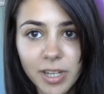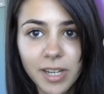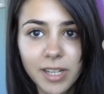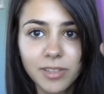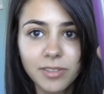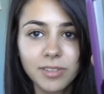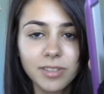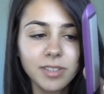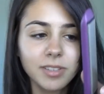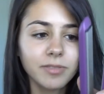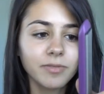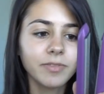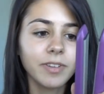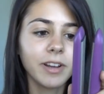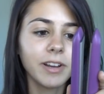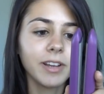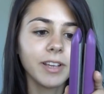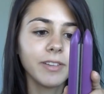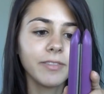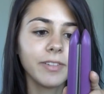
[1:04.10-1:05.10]
it. So this is
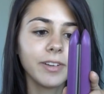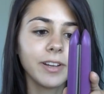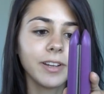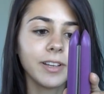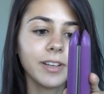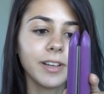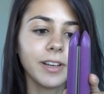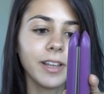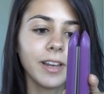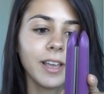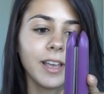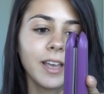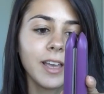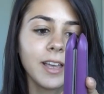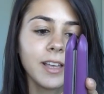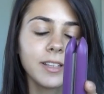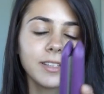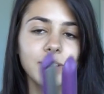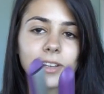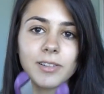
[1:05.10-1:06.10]
very, very good.
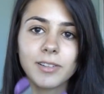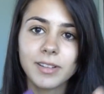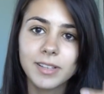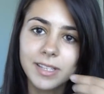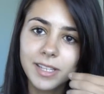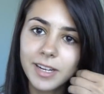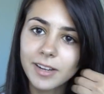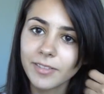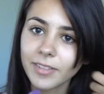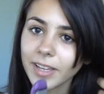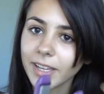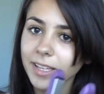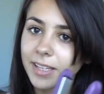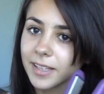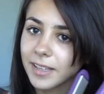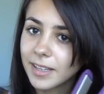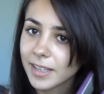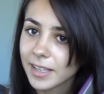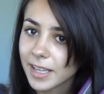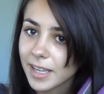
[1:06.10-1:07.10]
So instead of
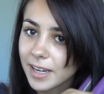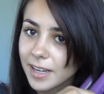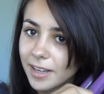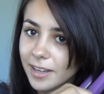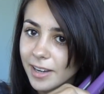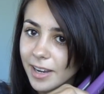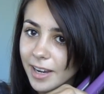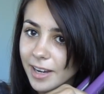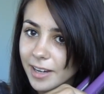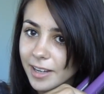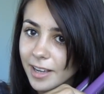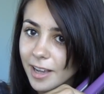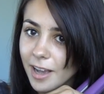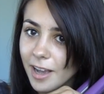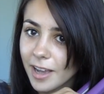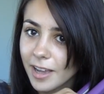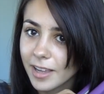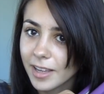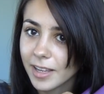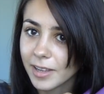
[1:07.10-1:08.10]
like getting your hair
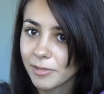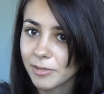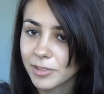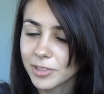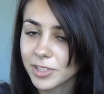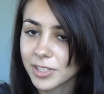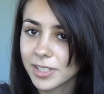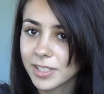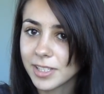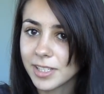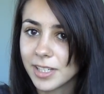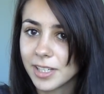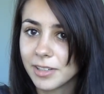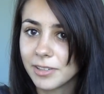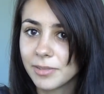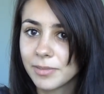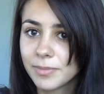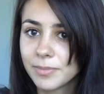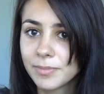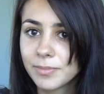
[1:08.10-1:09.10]
caught, it will just, you
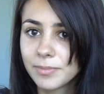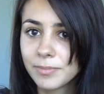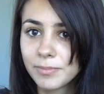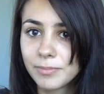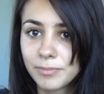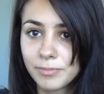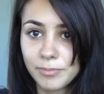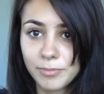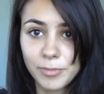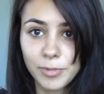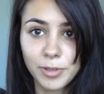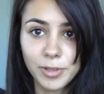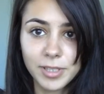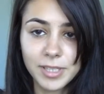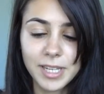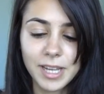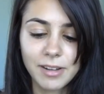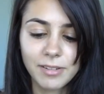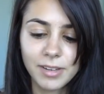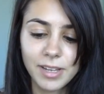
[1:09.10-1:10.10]
know, pull it
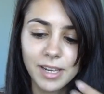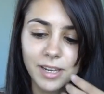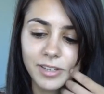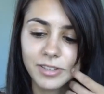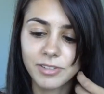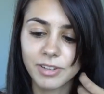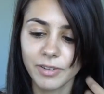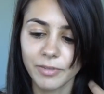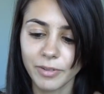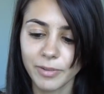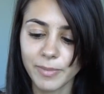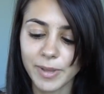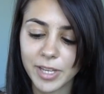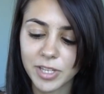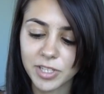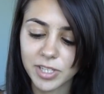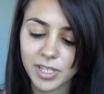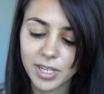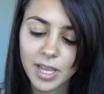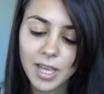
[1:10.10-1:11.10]
down in a straight
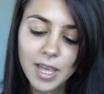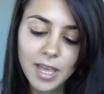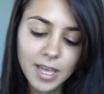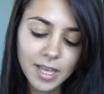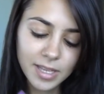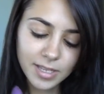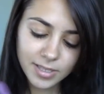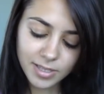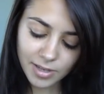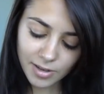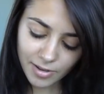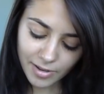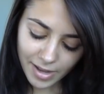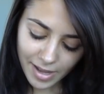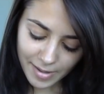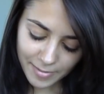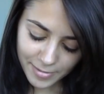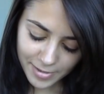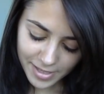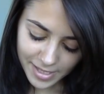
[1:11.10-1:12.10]
formation. So
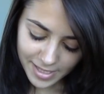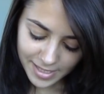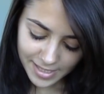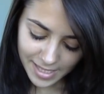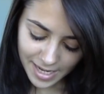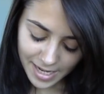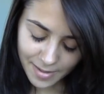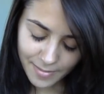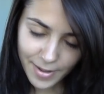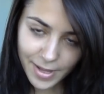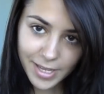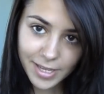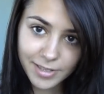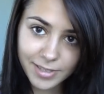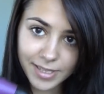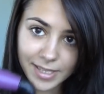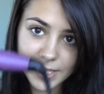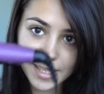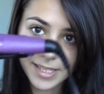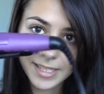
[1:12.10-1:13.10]
I'm really excited about
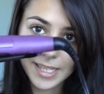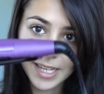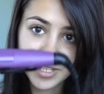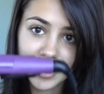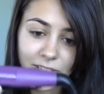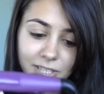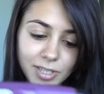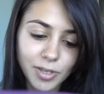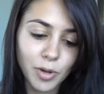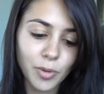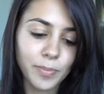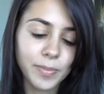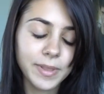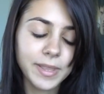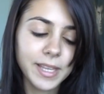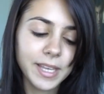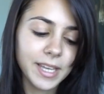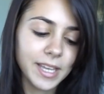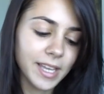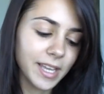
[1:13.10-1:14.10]
using this. I just
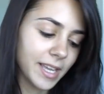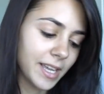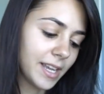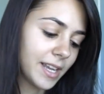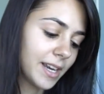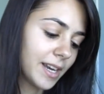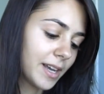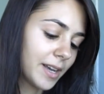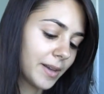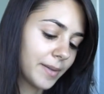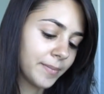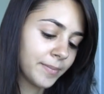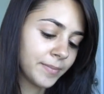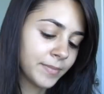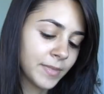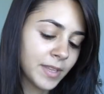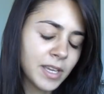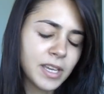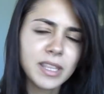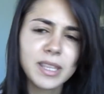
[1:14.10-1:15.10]
opened it and
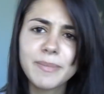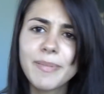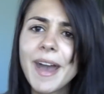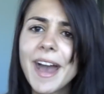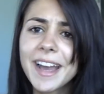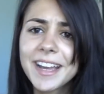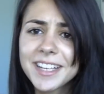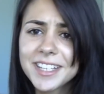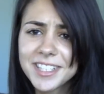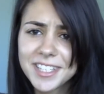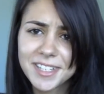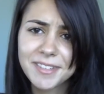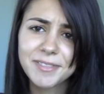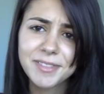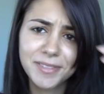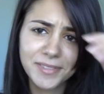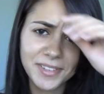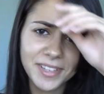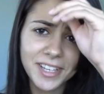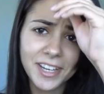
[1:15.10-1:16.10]
um, the packaging
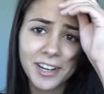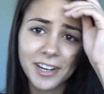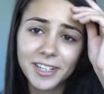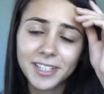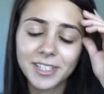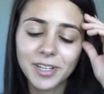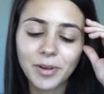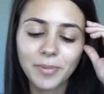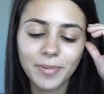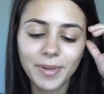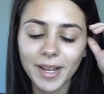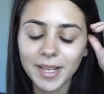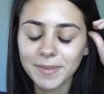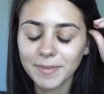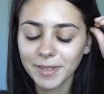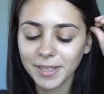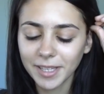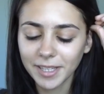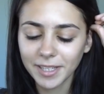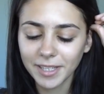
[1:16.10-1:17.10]
was really hard to open. I
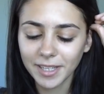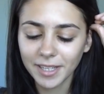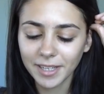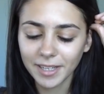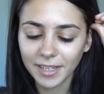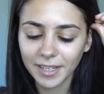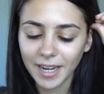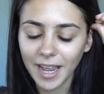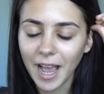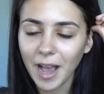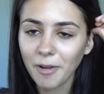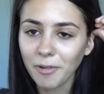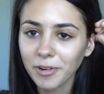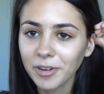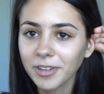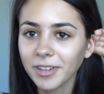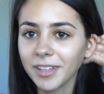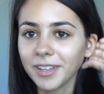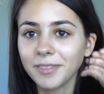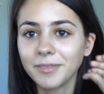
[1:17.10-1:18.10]
spent like an
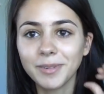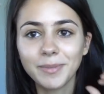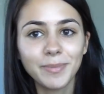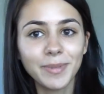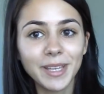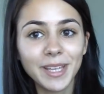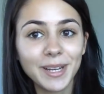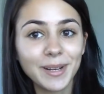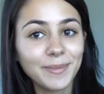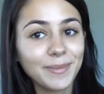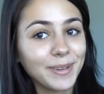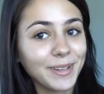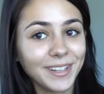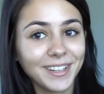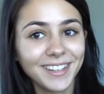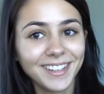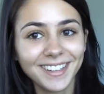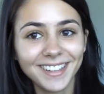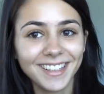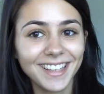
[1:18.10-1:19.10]
hour like ripping it
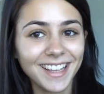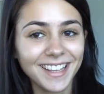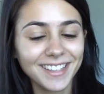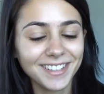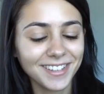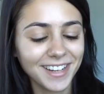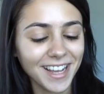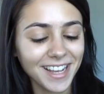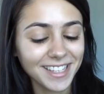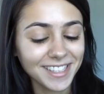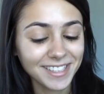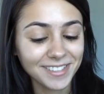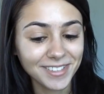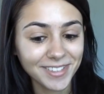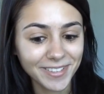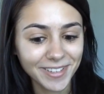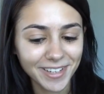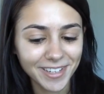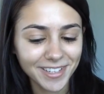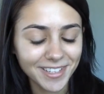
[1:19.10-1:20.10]
apart. Yeah, don't ask. It
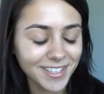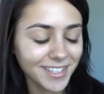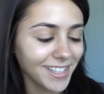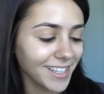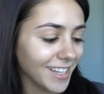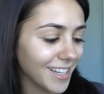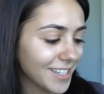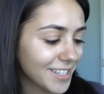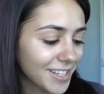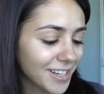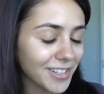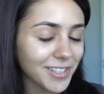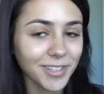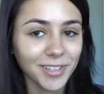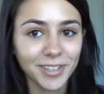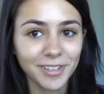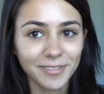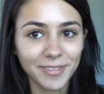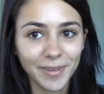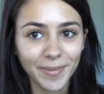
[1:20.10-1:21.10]
was very interesting. I should have
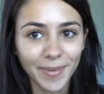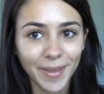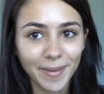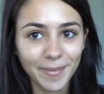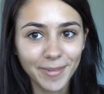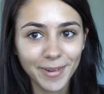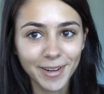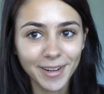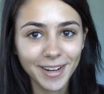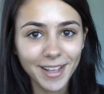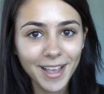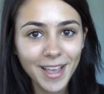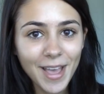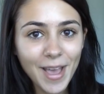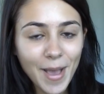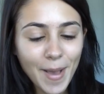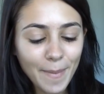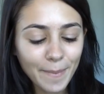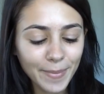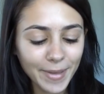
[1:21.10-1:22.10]
totally filmed that part.
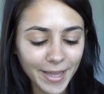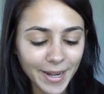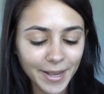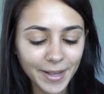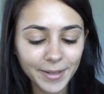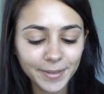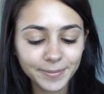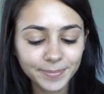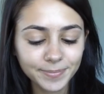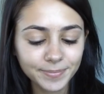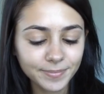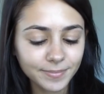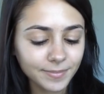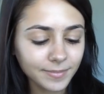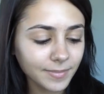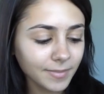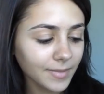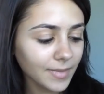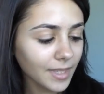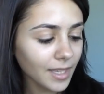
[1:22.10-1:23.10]
But um,
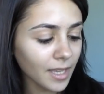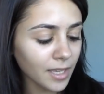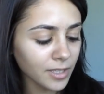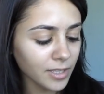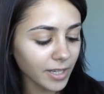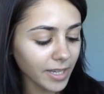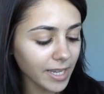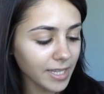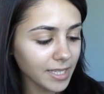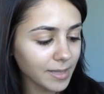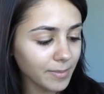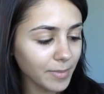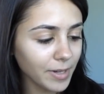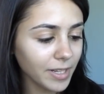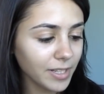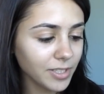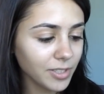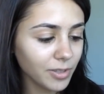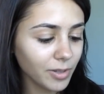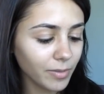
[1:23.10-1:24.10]
so I guess I'm
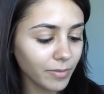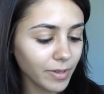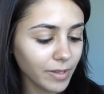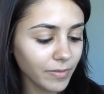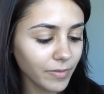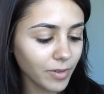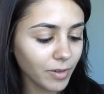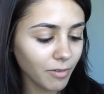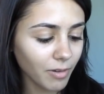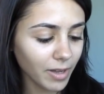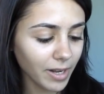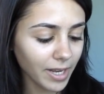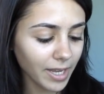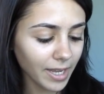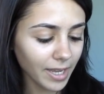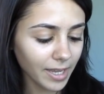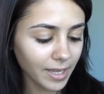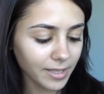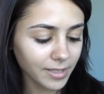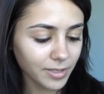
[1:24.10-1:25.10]
going to do a review on
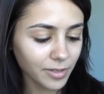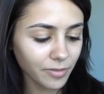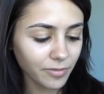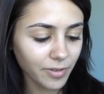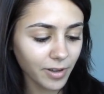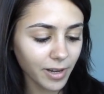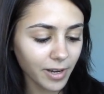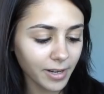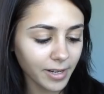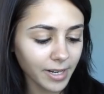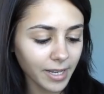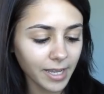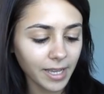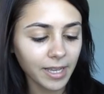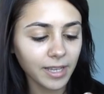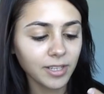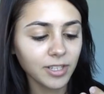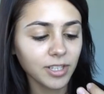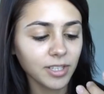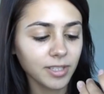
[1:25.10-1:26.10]
it so far.
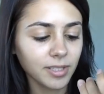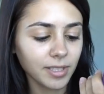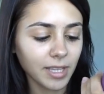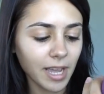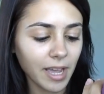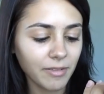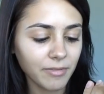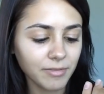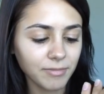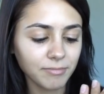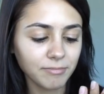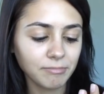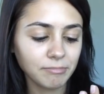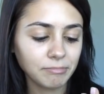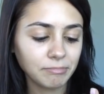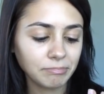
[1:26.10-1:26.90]
I just, I haven't,